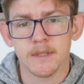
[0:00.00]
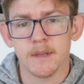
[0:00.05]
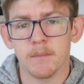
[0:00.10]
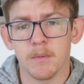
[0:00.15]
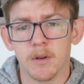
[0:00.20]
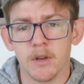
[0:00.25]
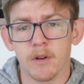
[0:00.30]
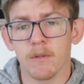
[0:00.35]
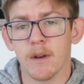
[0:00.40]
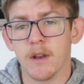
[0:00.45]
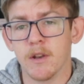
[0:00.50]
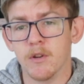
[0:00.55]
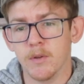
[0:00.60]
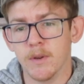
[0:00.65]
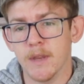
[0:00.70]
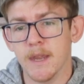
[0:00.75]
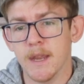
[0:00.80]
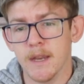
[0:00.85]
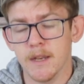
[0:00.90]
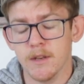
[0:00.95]
somebody around who
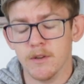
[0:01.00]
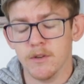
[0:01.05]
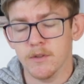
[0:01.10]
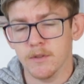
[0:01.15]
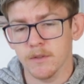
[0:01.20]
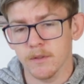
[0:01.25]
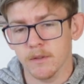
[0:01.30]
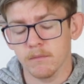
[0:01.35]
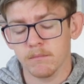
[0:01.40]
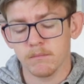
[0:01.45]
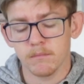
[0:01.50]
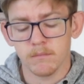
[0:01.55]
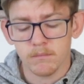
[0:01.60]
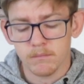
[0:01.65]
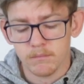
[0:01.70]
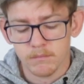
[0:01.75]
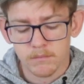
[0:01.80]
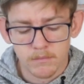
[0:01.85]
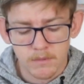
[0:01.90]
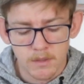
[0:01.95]
can use it.
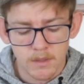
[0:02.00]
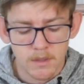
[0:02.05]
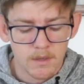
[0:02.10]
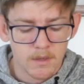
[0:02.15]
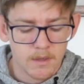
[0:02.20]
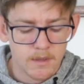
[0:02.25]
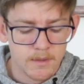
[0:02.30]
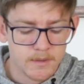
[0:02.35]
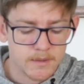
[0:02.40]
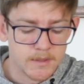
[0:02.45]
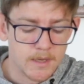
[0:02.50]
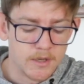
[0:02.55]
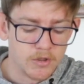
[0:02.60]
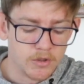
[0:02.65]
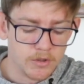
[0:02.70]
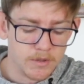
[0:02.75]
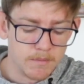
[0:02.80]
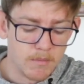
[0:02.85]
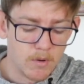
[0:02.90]
Essentially